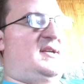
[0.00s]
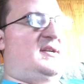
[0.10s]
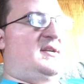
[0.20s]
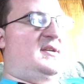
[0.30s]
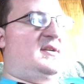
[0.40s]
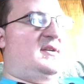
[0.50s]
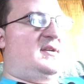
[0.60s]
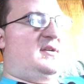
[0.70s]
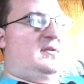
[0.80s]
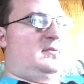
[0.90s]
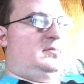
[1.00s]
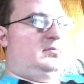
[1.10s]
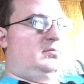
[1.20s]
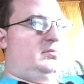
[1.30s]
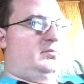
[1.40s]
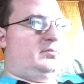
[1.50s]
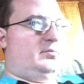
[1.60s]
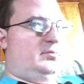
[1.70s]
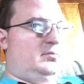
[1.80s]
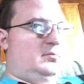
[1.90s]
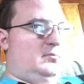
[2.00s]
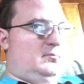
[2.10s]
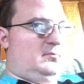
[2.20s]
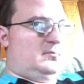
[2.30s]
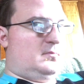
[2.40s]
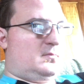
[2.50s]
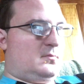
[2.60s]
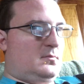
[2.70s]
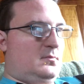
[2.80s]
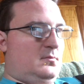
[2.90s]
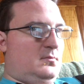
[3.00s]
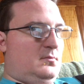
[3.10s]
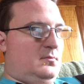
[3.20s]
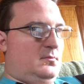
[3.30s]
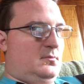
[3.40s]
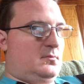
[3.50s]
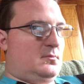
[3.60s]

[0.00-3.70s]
(no one is talking)